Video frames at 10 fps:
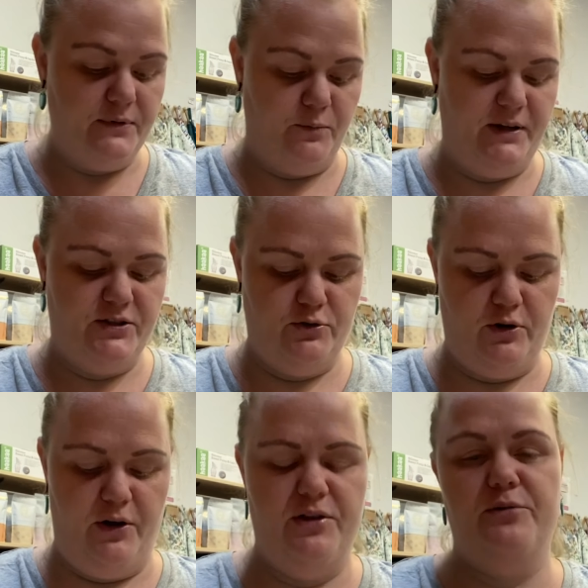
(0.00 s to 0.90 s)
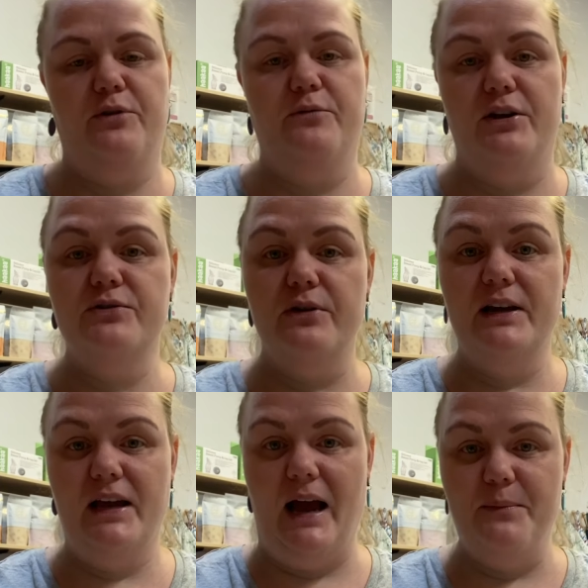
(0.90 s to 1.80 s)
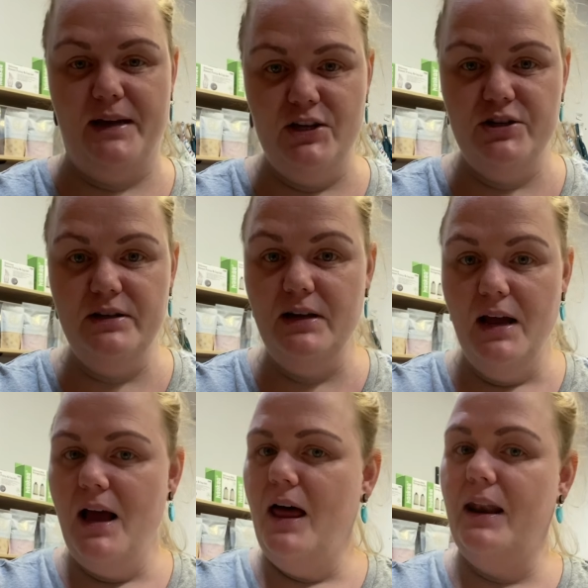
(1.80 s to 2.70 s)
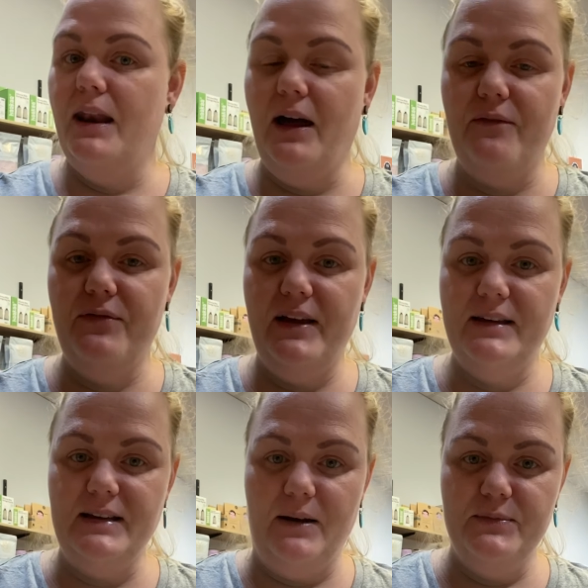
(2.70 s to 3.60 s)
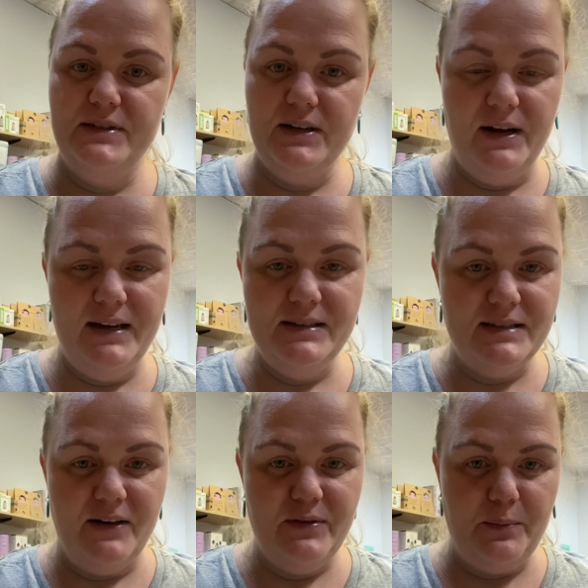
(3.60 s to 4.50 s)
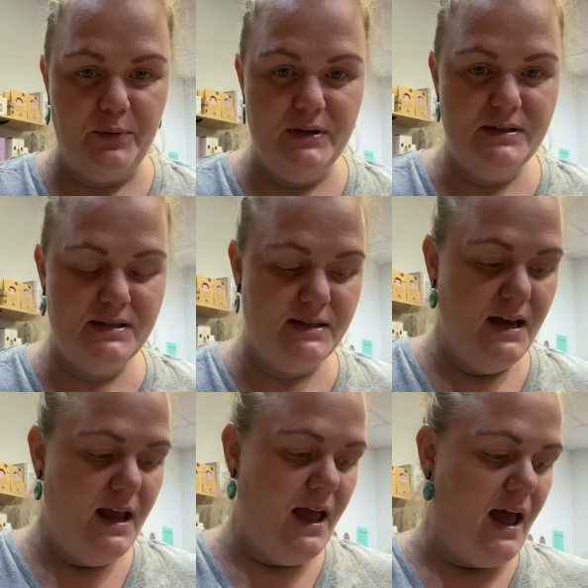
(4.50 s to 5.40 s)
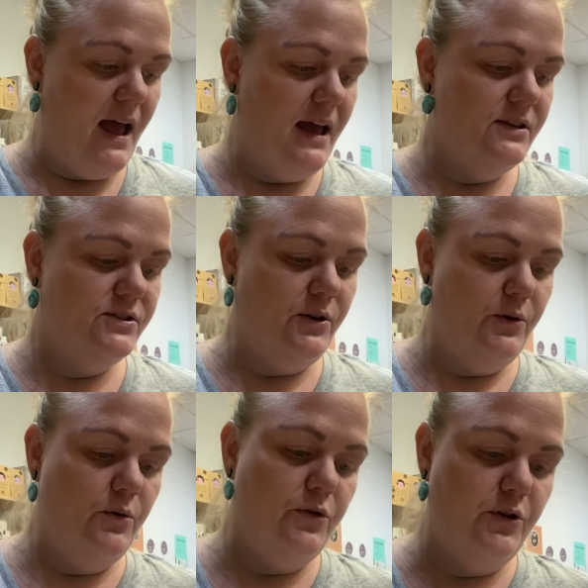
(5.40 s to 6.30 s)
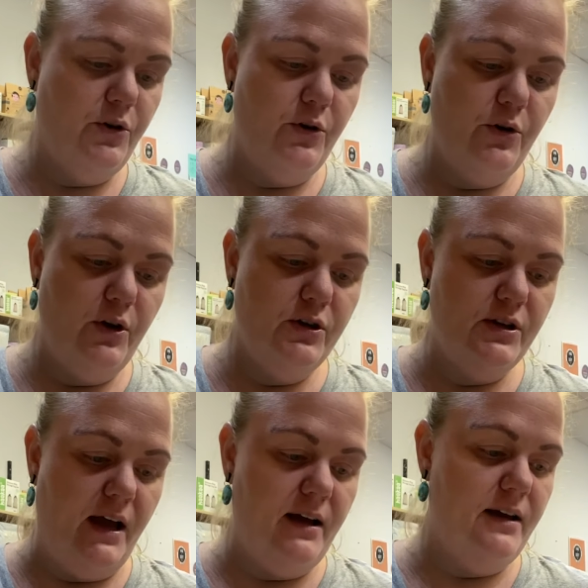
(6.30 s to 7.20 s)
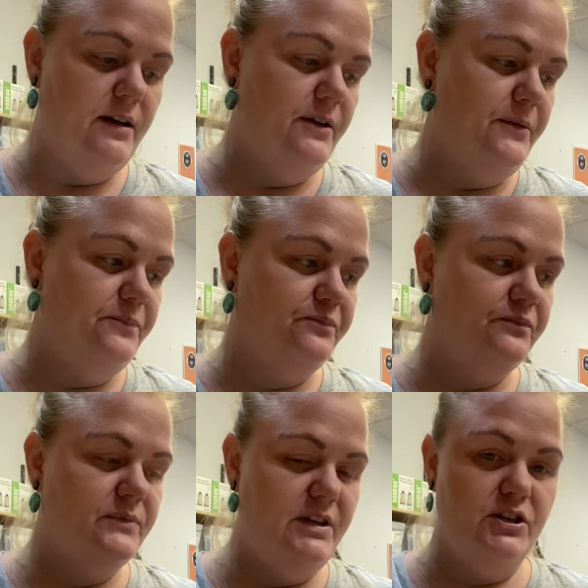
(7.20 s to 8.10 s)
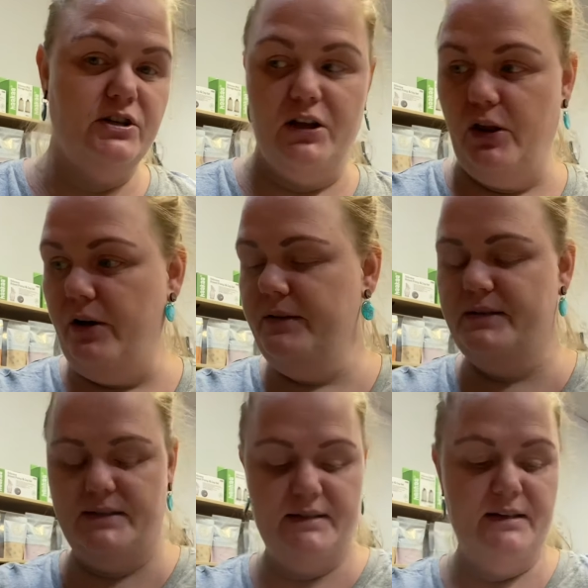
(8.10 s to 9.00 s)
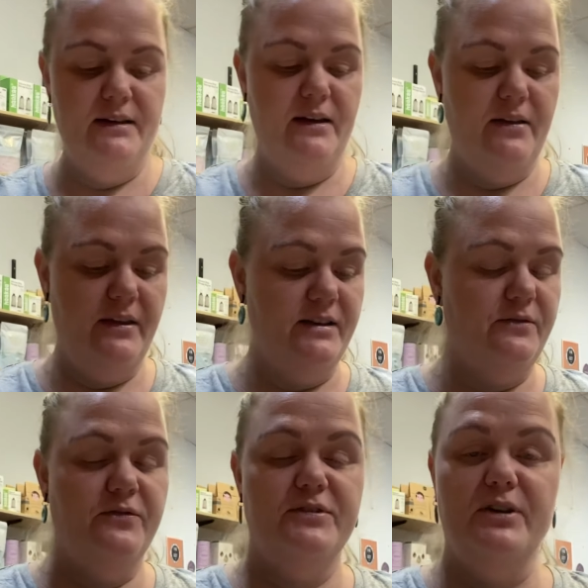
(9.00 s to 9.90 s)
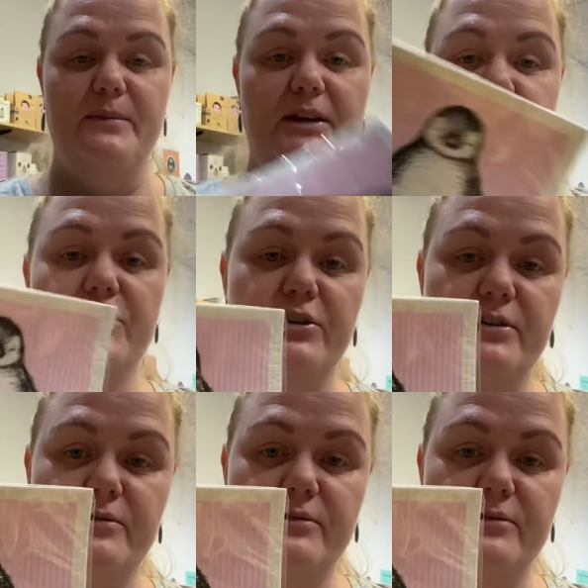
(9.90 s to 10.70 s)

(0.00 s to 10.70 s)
We still go through Retro Kitchen. Love their designs, love their prints. So the dishcloths, there's so many cute